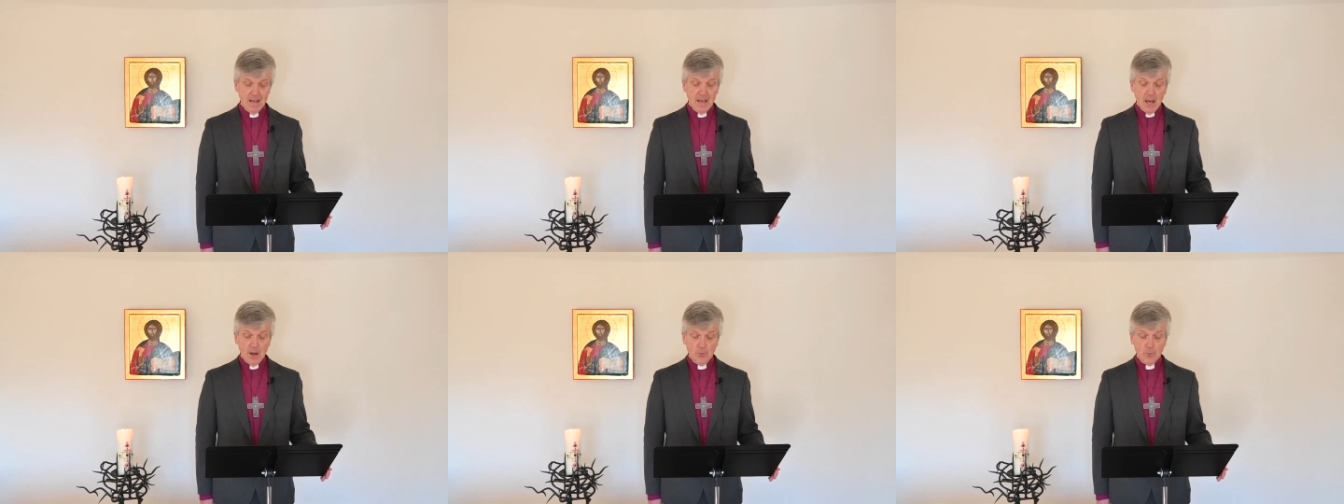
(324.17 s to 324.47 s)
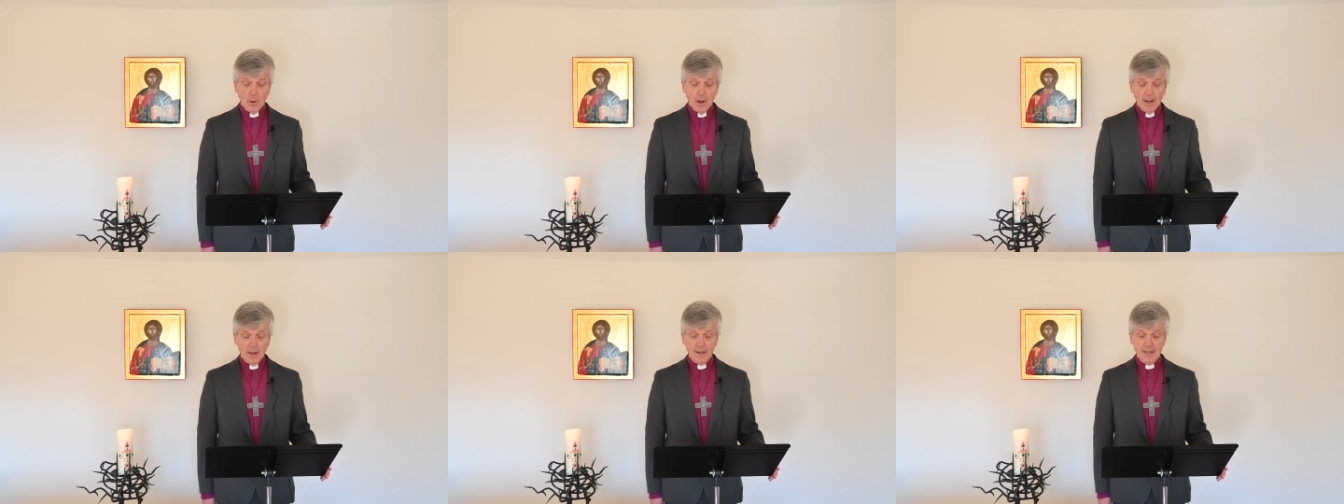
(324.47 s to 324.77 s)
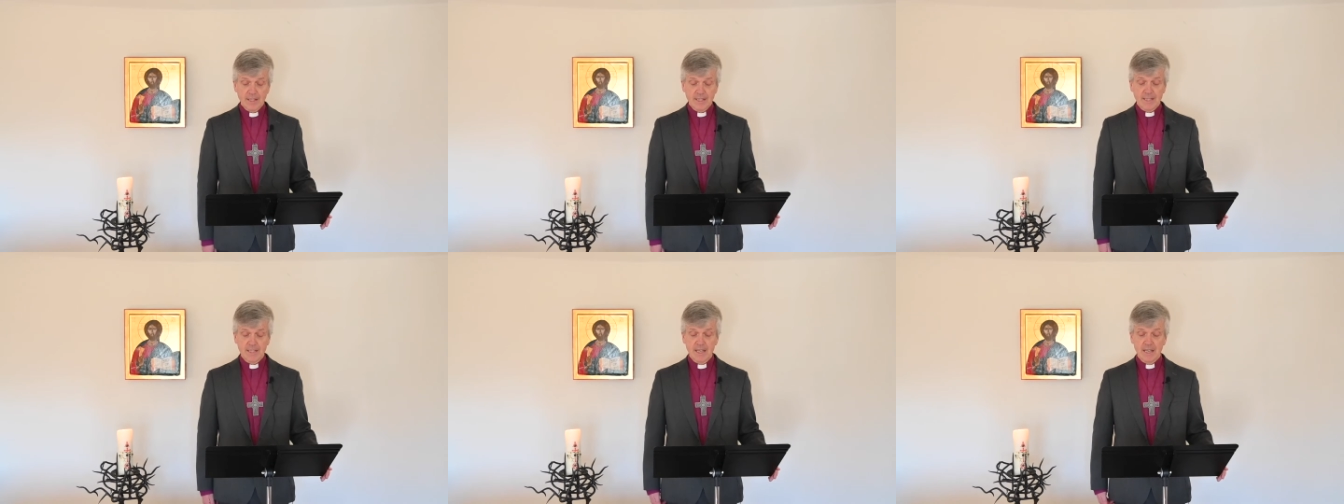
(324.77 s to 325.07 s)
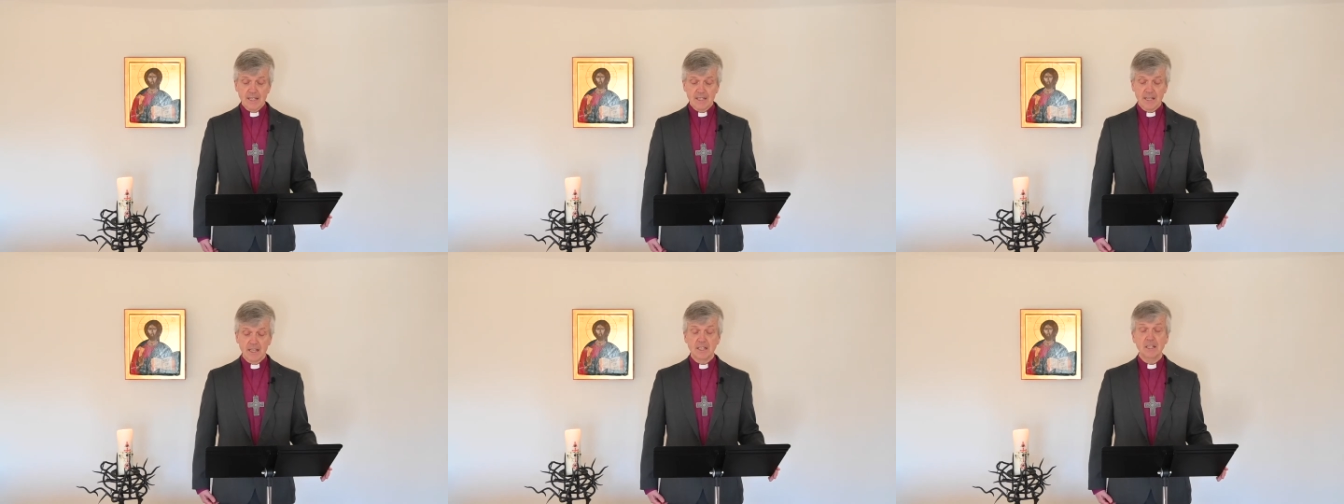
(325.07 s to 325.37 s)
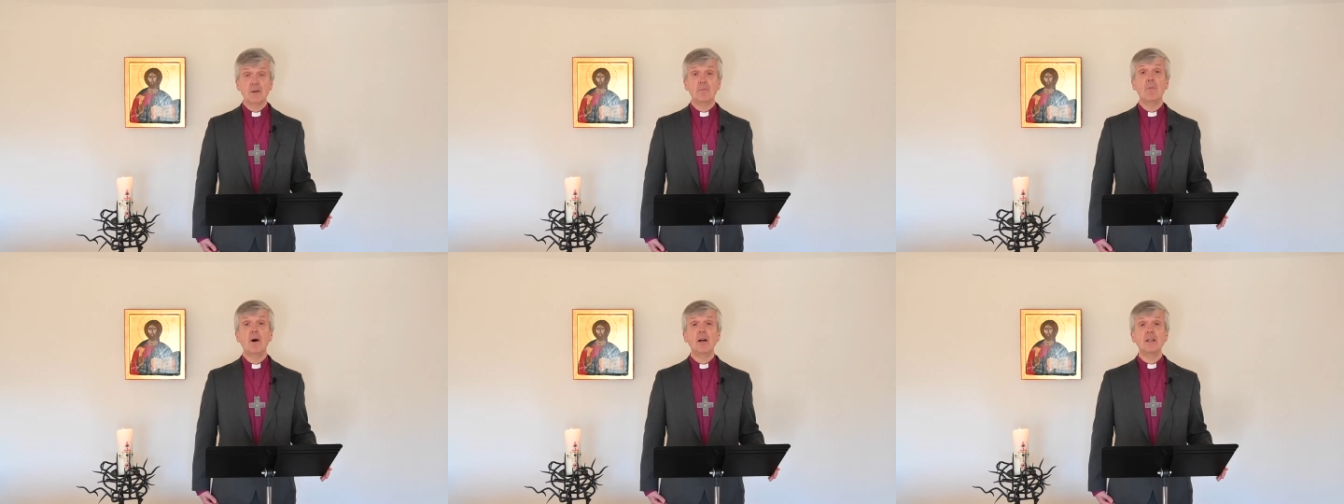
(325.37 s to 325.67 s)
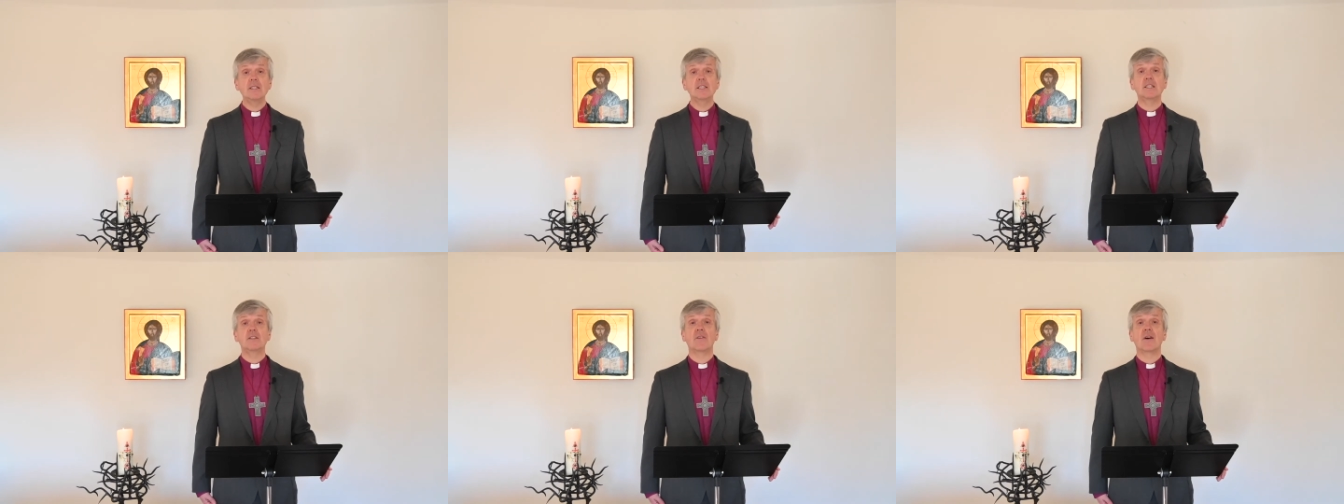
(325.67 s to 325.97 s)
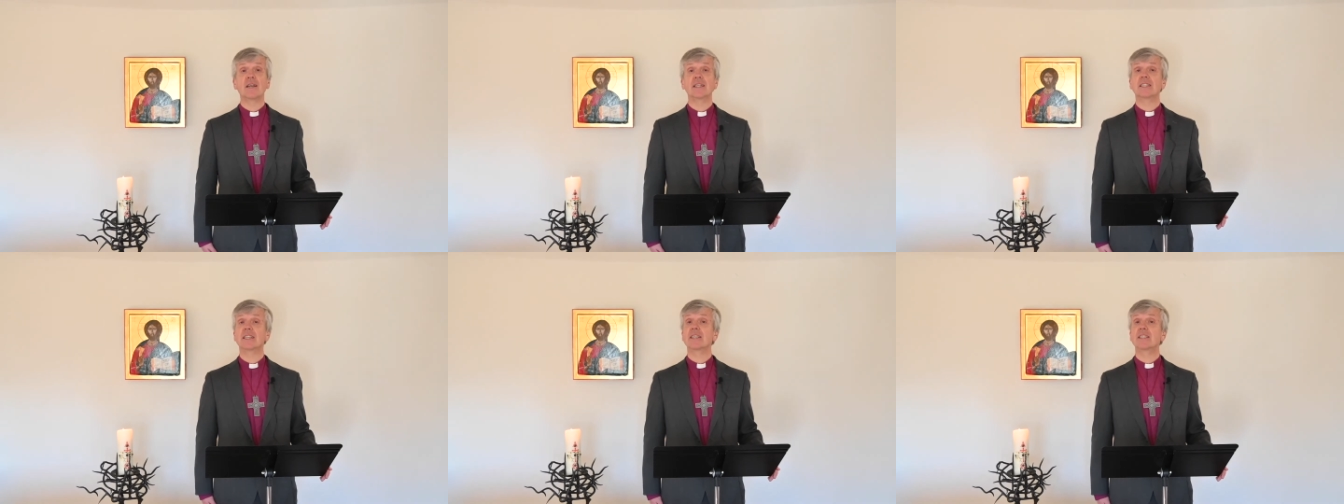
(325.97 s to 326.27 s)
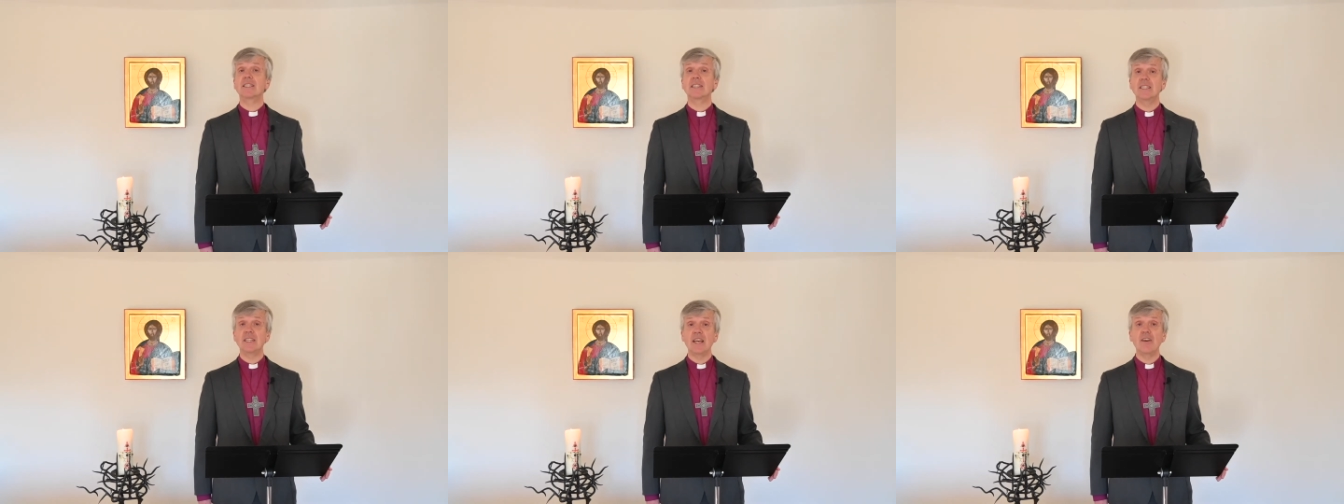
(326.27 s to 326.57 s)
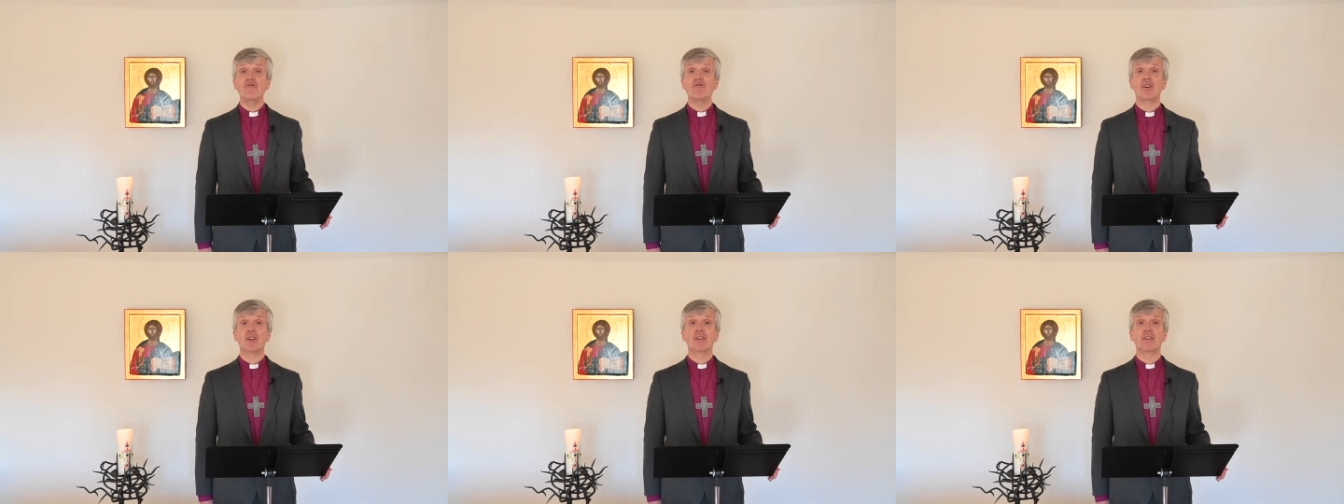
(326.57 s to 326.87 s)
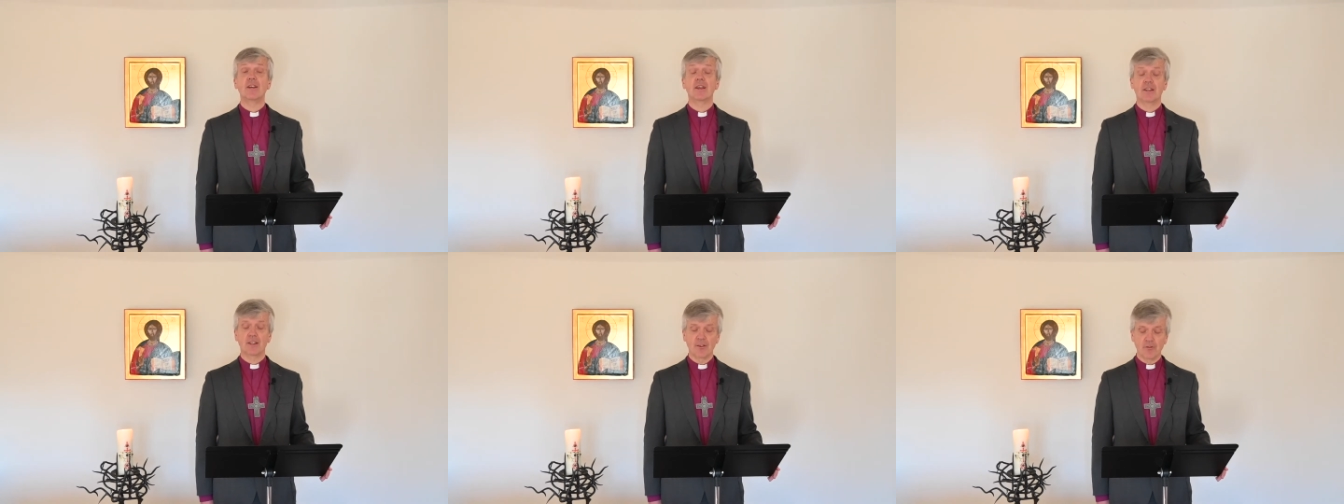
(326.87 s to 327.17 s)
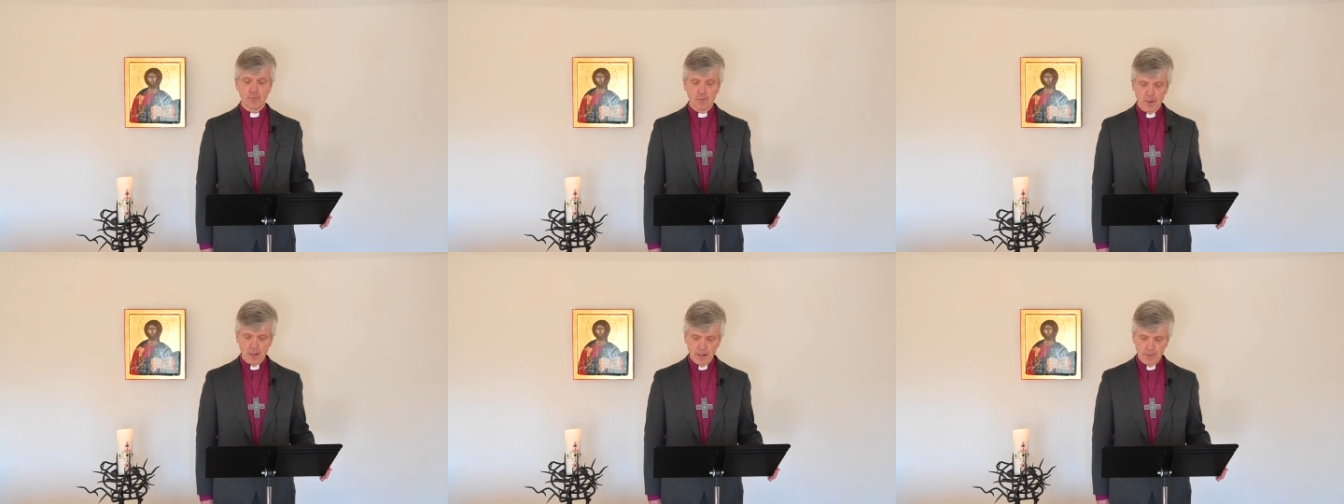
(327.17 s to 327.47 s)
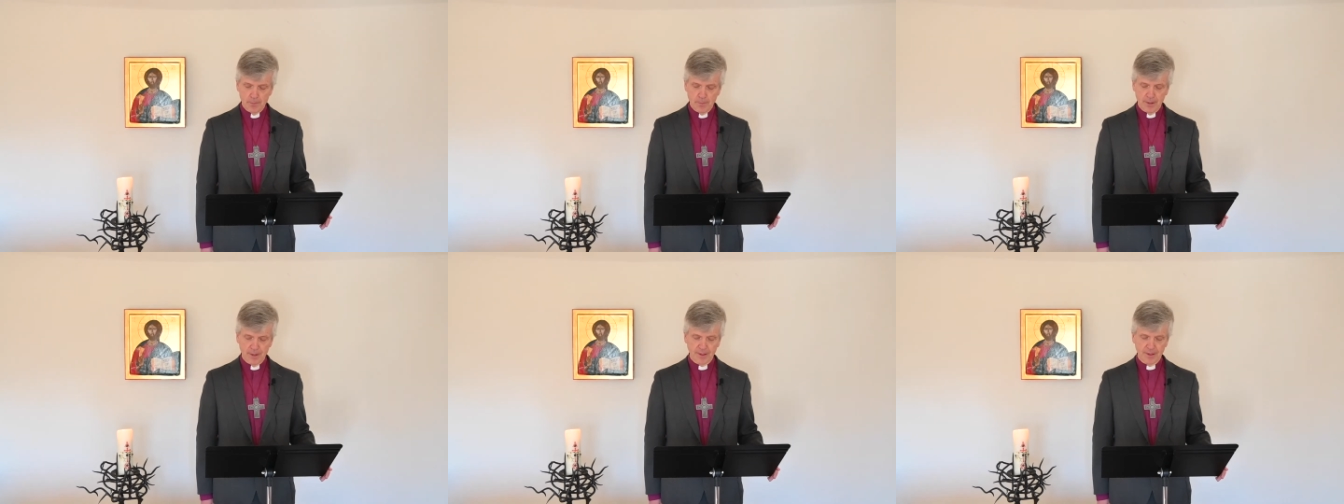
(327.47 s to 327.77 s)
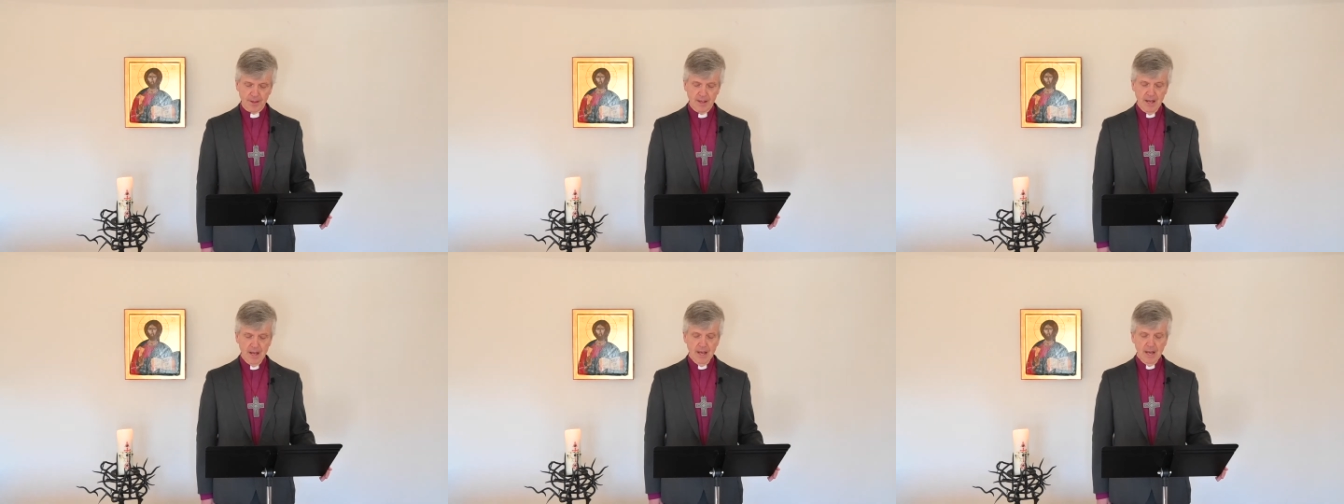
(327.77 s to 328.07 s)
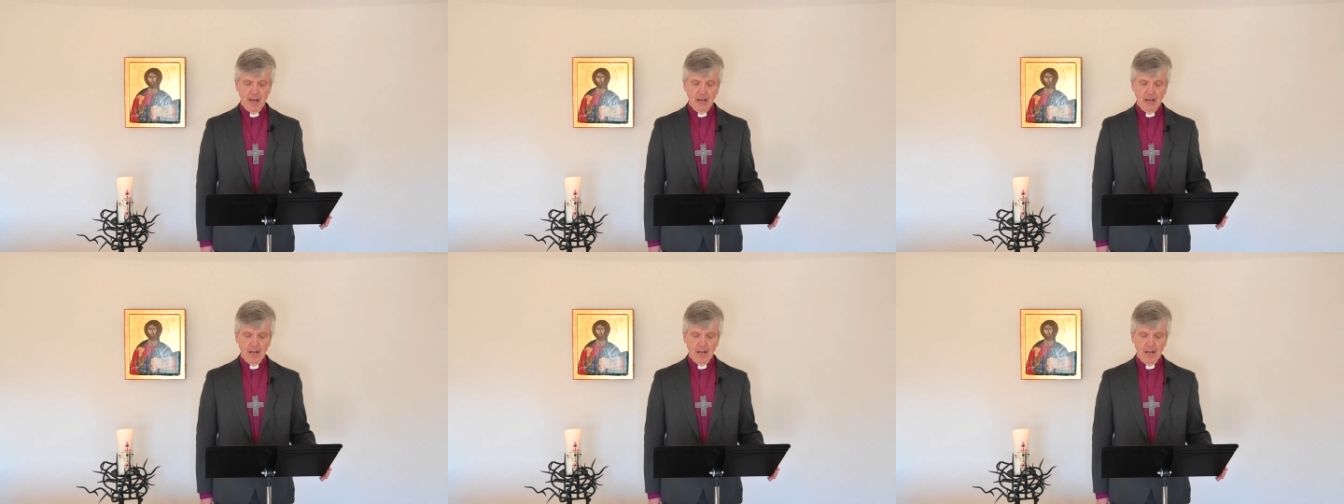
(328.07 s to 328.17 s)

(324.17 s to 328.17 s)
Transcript: and while this season demands of us a seriousness of purpose